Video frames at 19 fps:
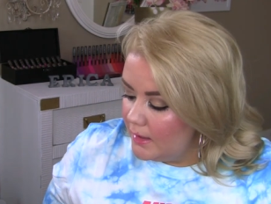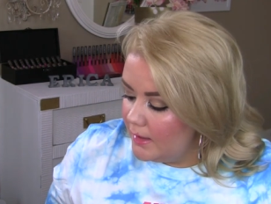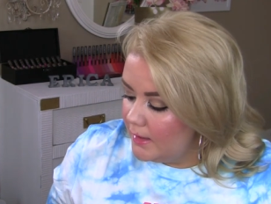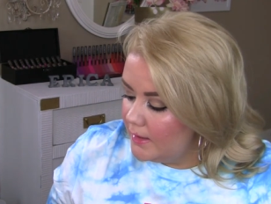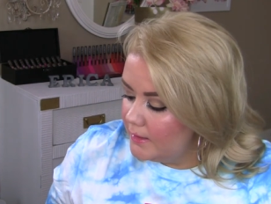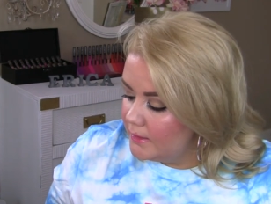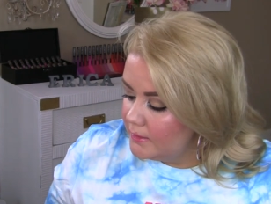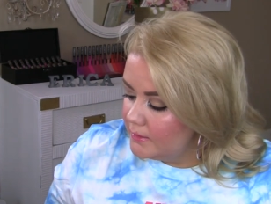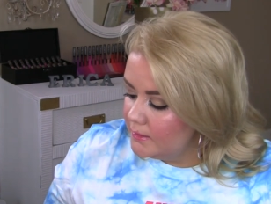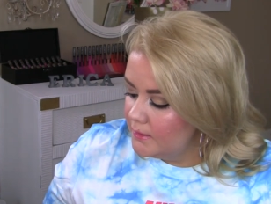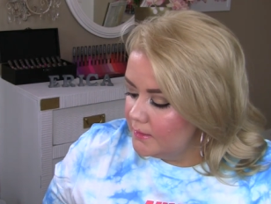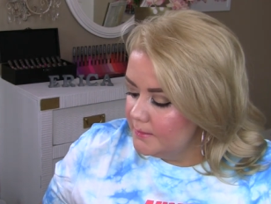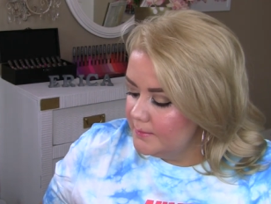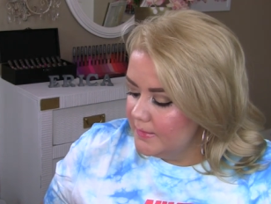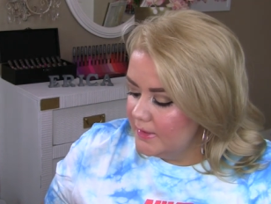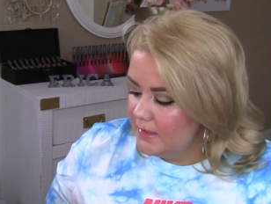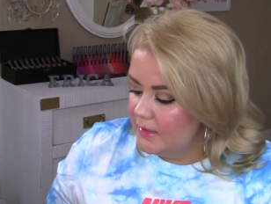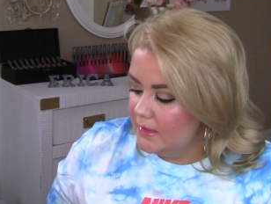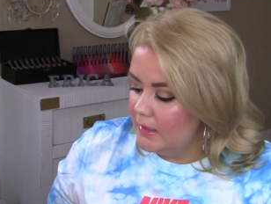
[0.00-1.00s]

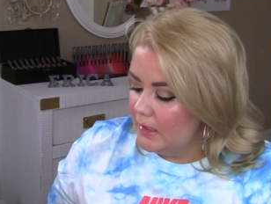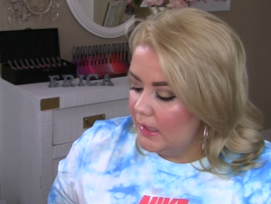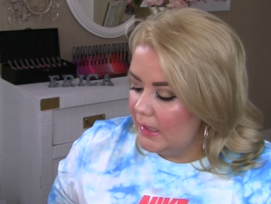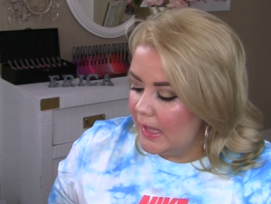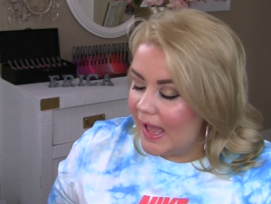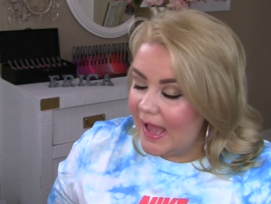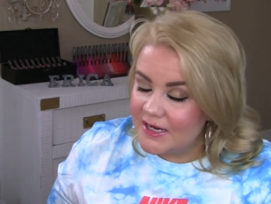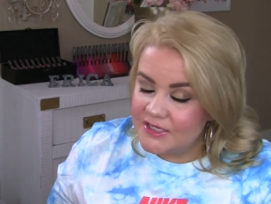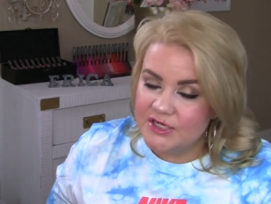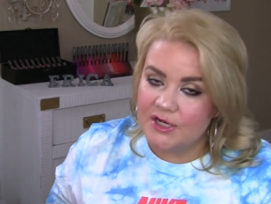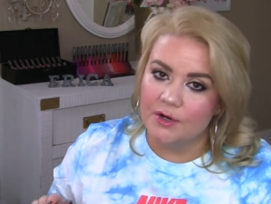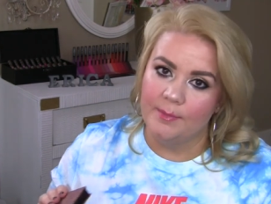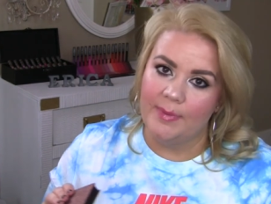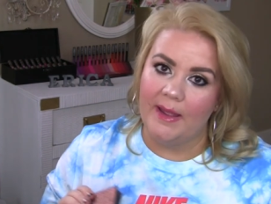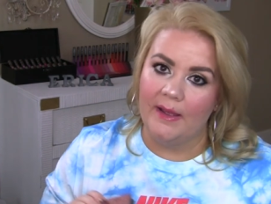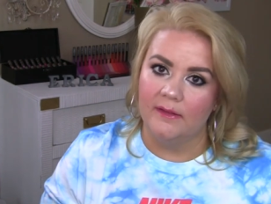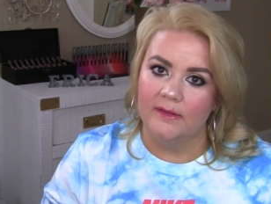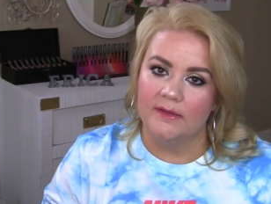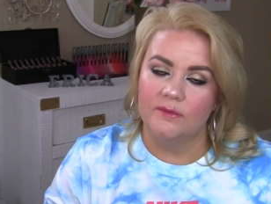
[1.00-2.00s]
Um, eyeshadow
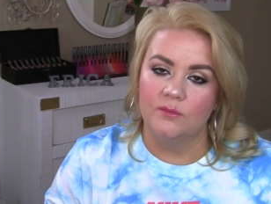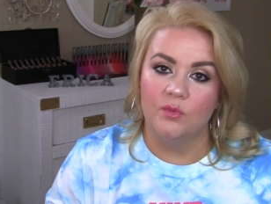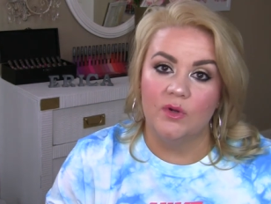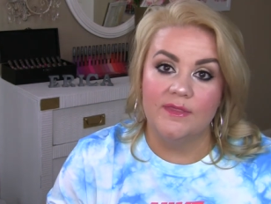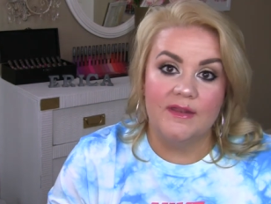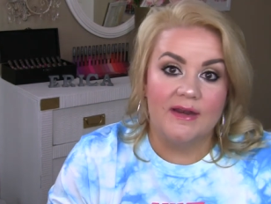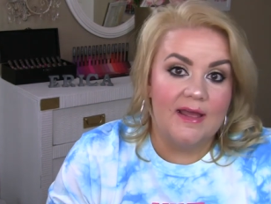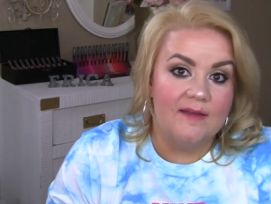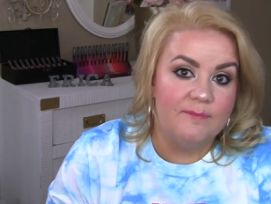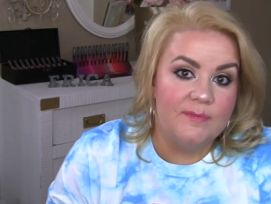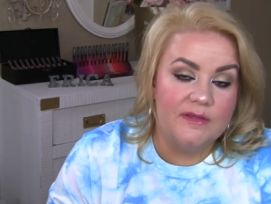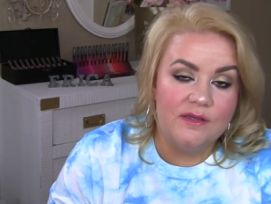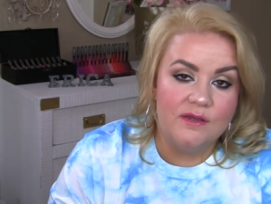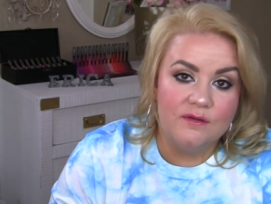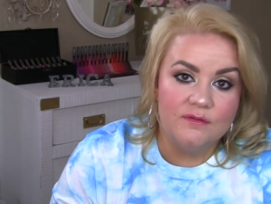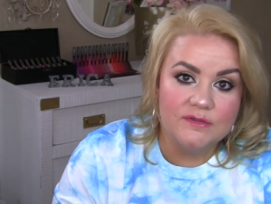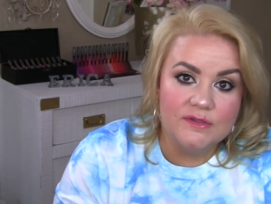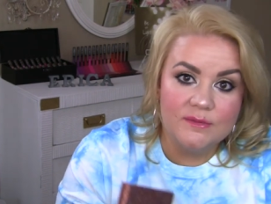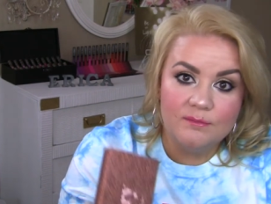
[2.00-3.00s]
palette, one that I've been
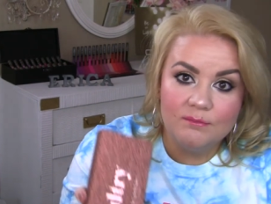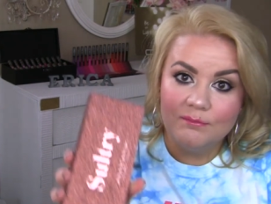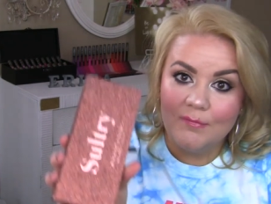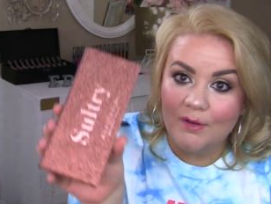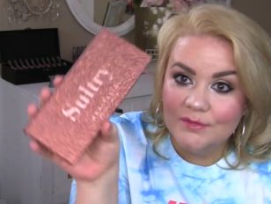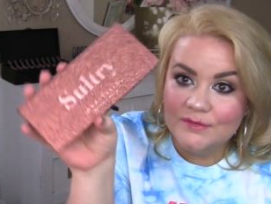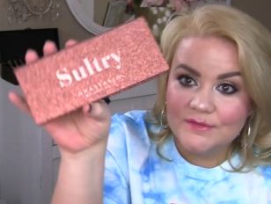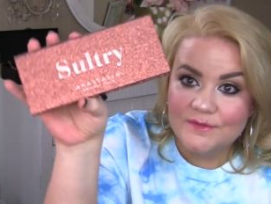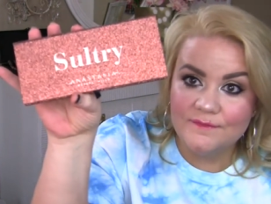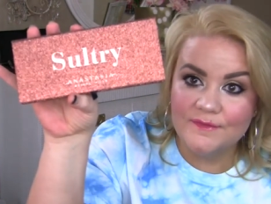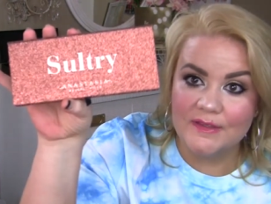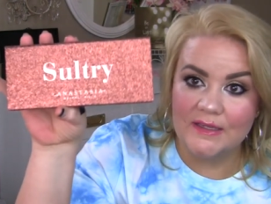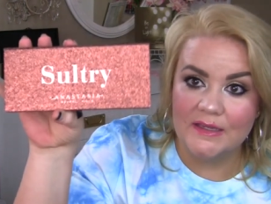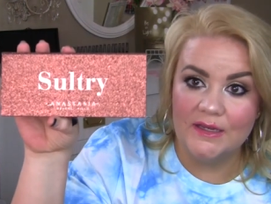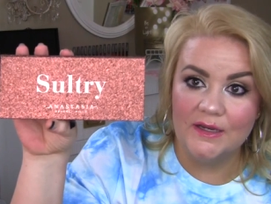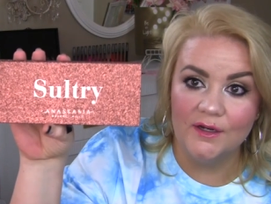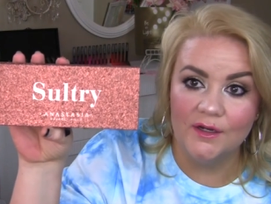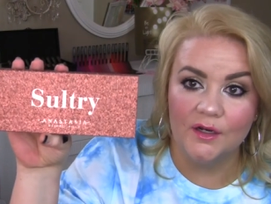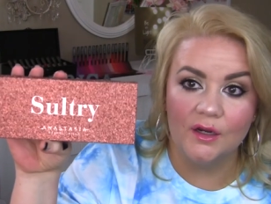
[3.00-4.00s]
using most of the
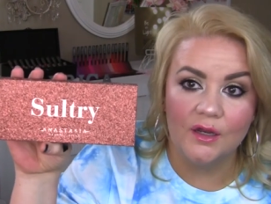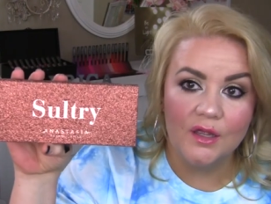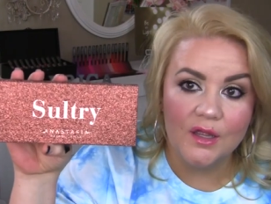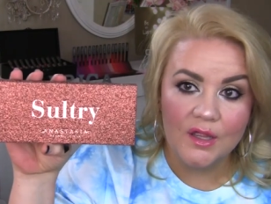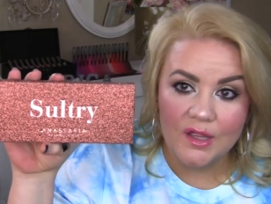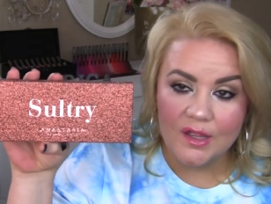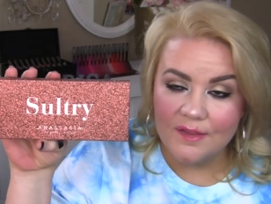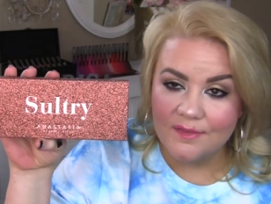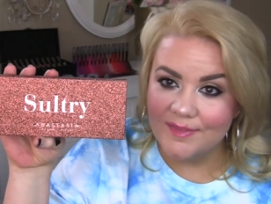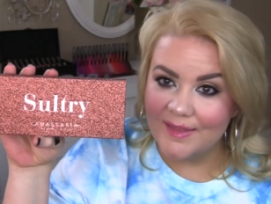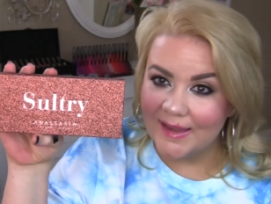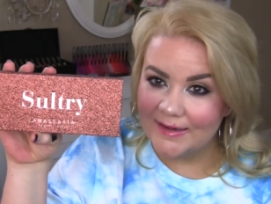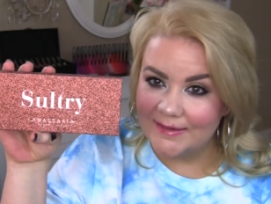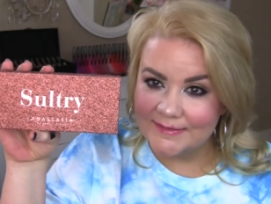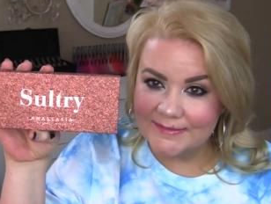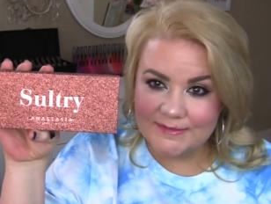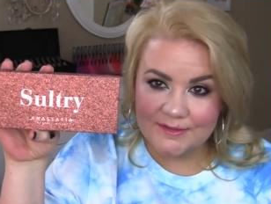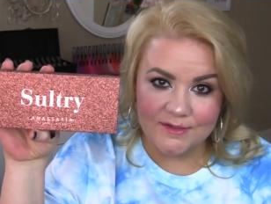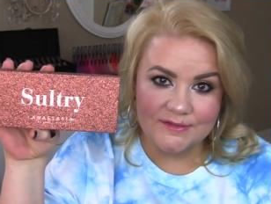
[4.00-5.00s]
year, the
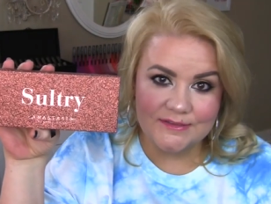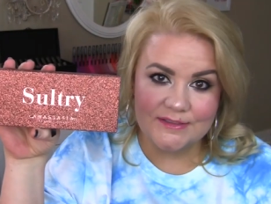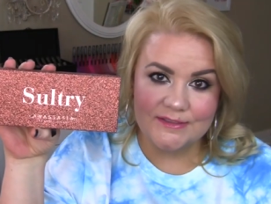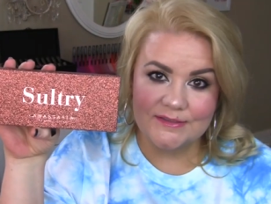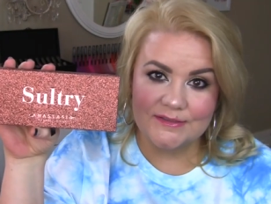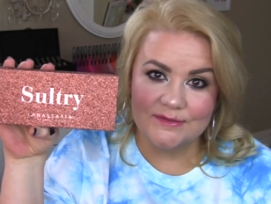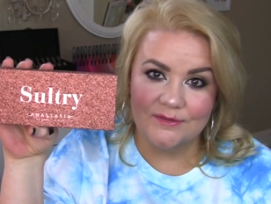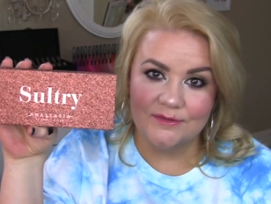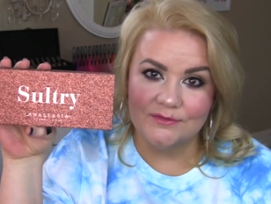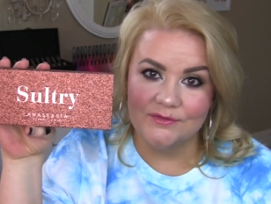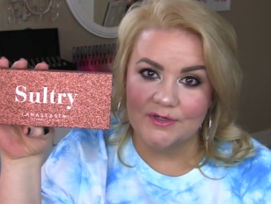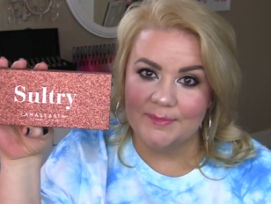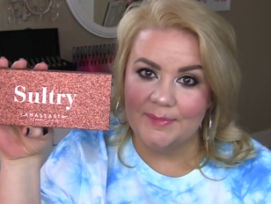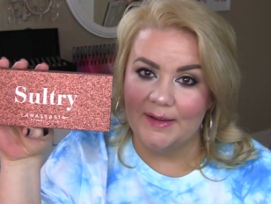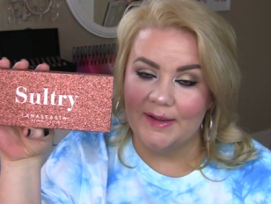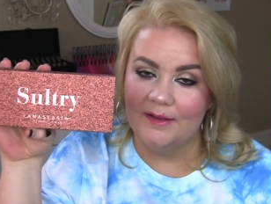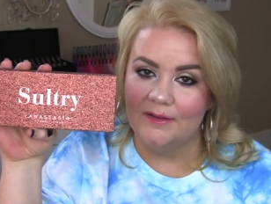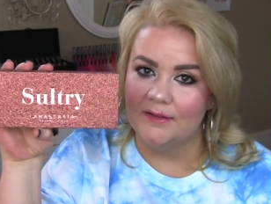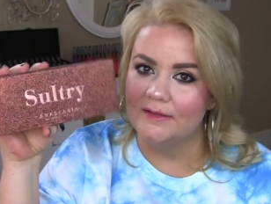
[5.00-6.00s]
Anastasia Sultry
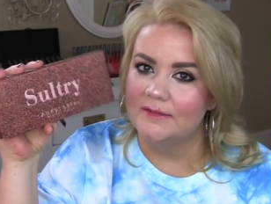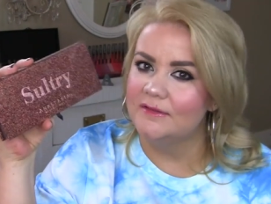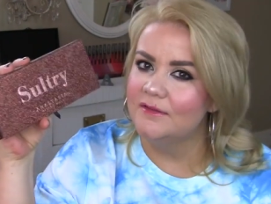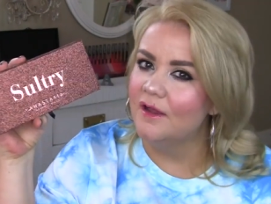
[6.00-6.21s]
palette.